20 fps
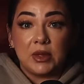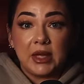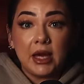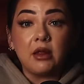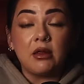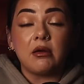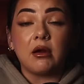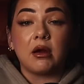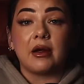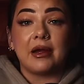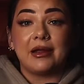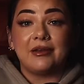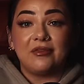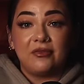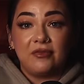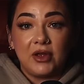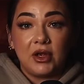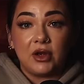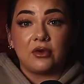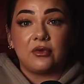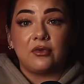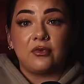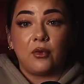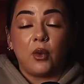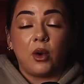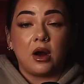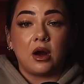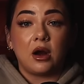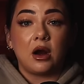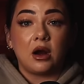kill her and feared
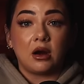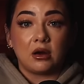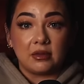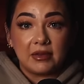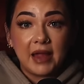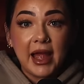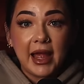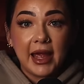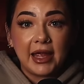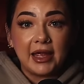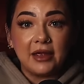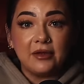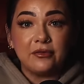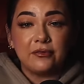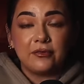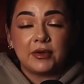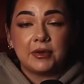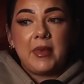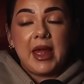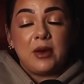for her life.